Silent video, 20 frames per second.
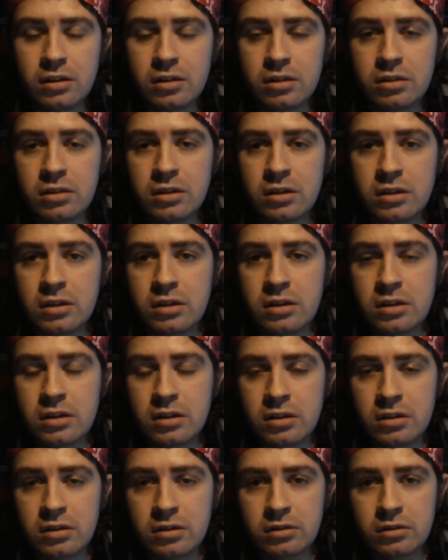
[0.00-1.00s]

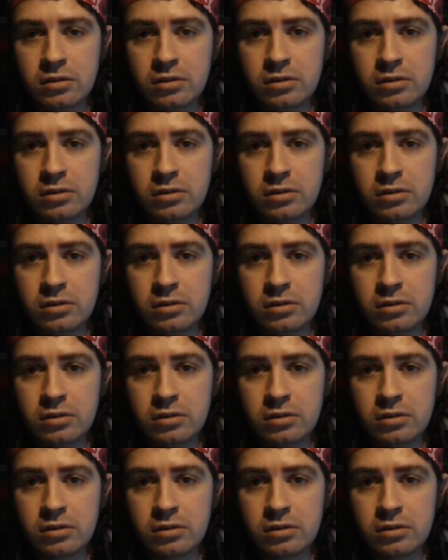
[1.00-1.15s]
the